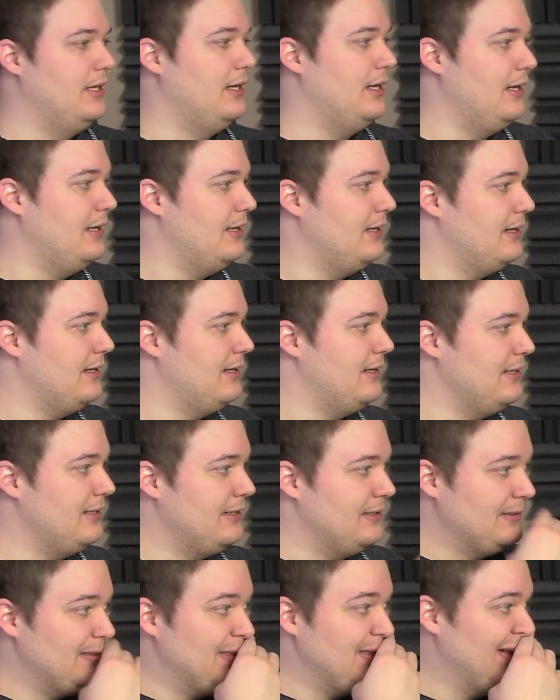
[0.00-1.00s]

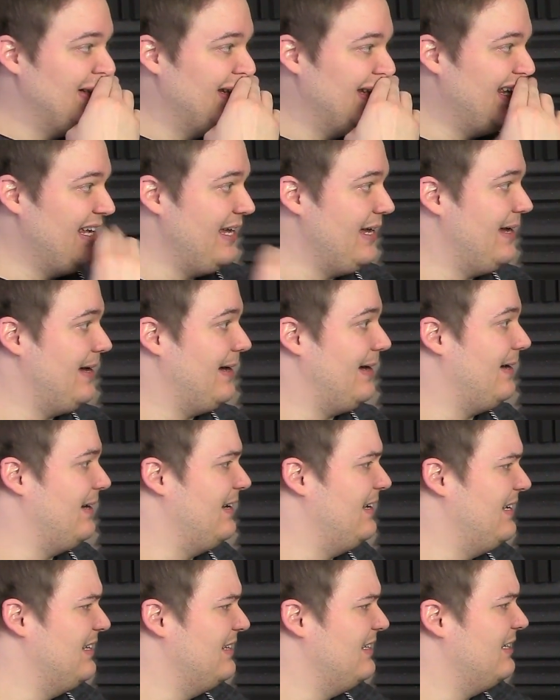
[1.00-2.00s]
And yeah,
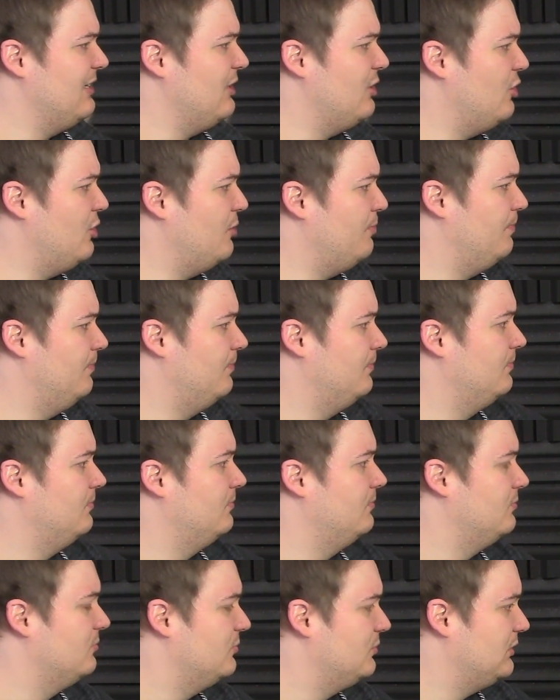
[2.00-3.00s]
and I hope
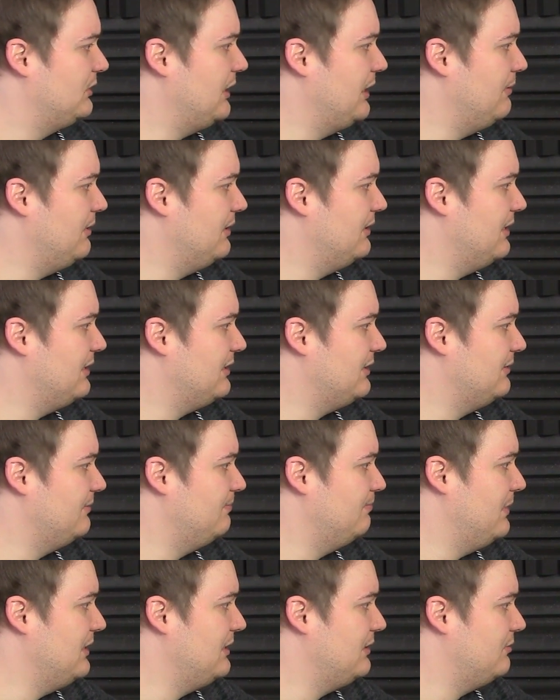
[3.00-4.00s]
Gmail
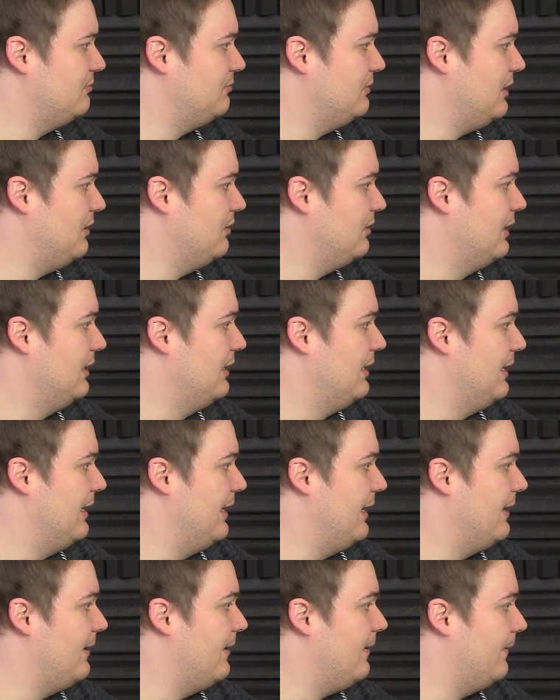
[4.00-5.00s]
doesn't mess around.
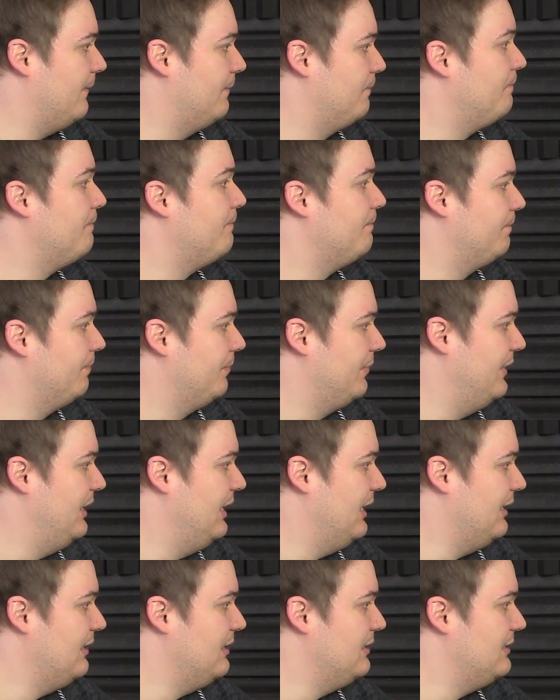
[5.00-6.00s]
Hang on.
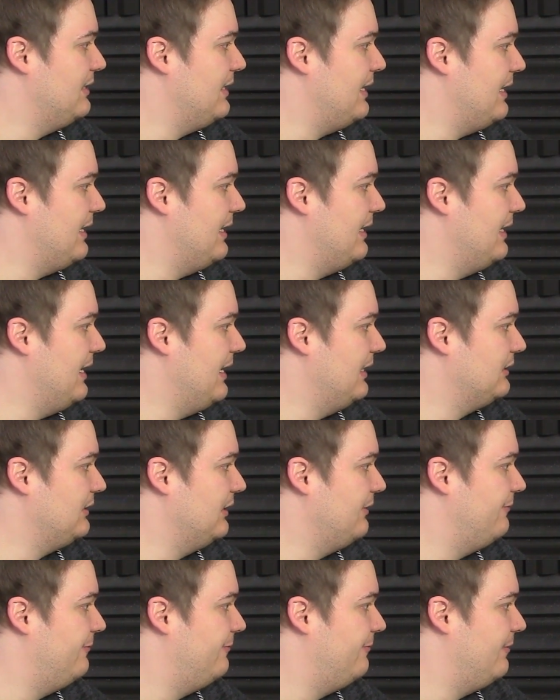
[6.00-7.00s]
The other day, I
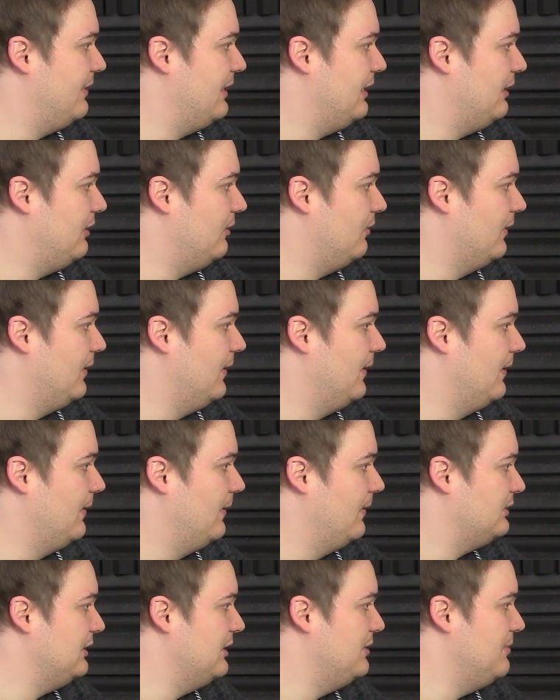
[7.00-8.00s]
actually found
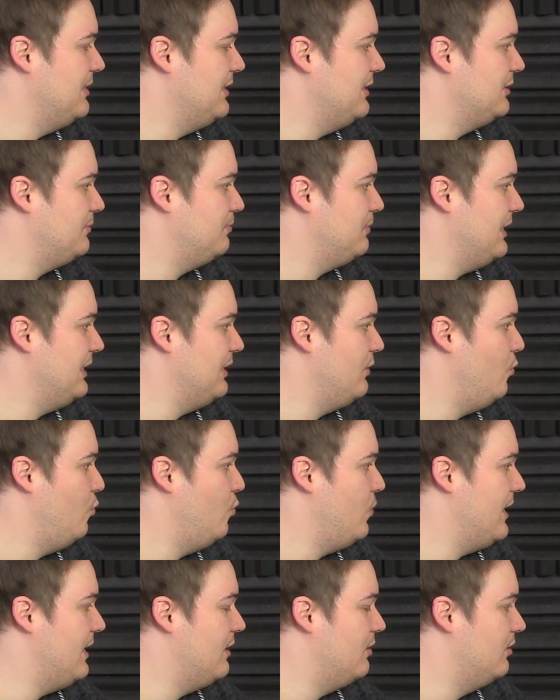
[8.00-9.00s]
Gmail is being
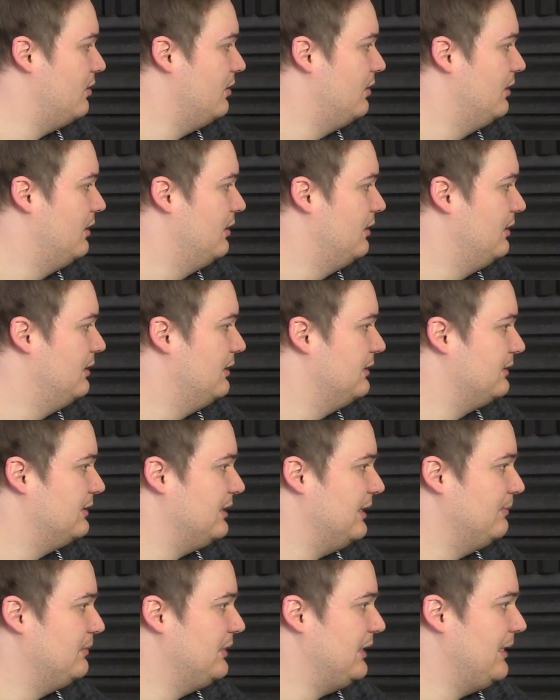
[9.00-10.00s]
weird.
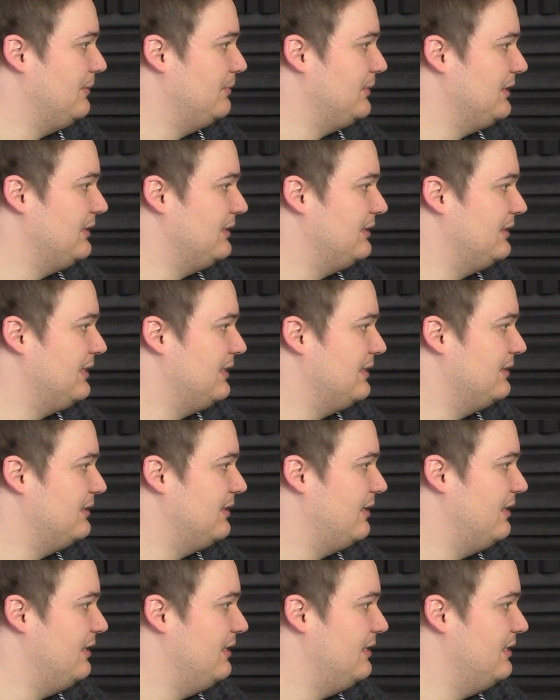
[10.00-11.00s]
Sometimes it sends
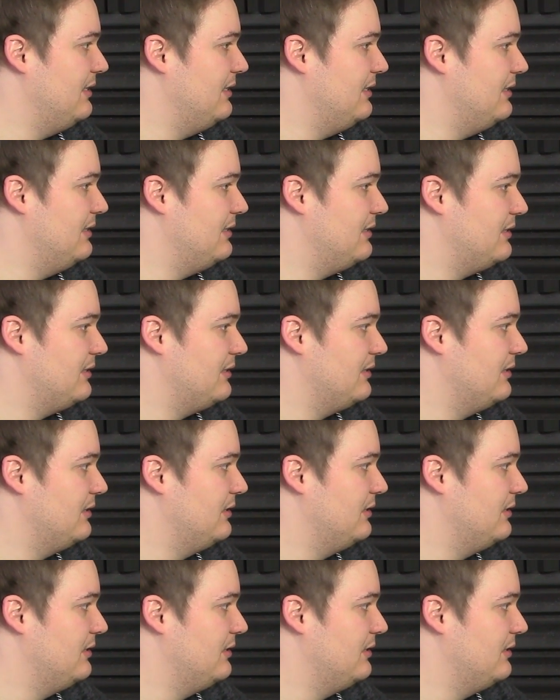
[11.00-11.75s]
these